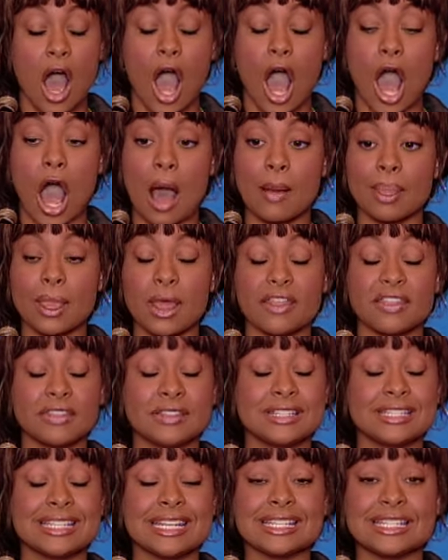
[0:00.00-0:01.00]
Um,
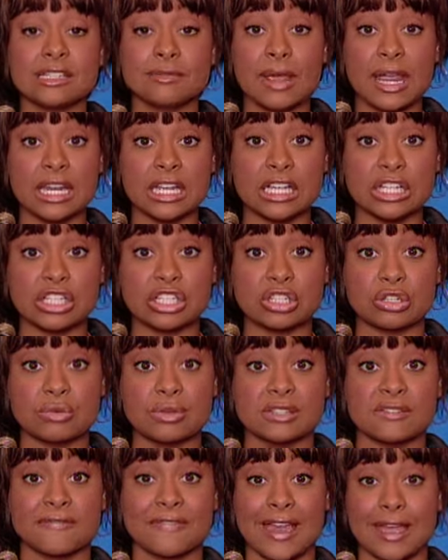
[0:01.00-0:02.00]
Disneymania 2
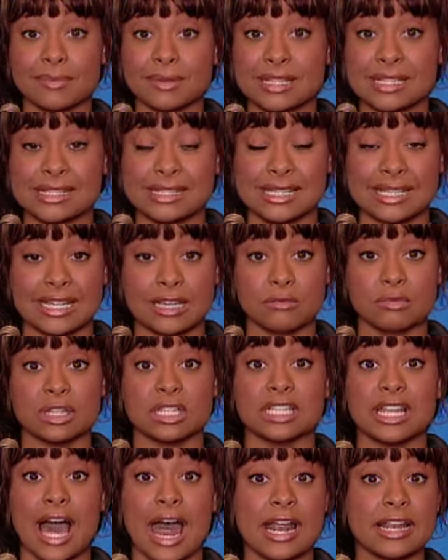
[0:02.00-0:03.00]
is a fabulous CD with
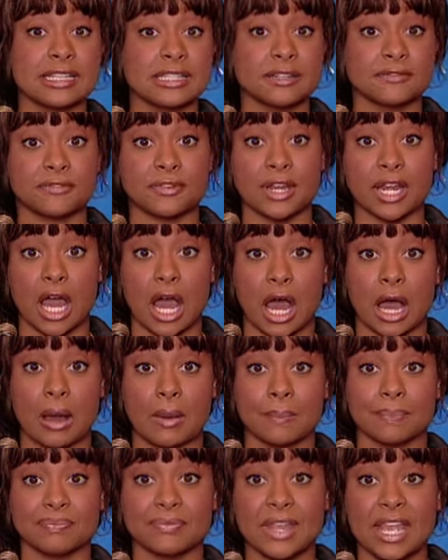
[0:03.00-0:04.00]
a lot of different
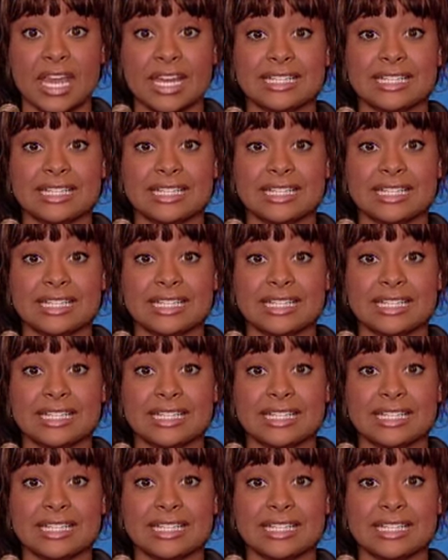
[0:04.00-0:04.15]
um,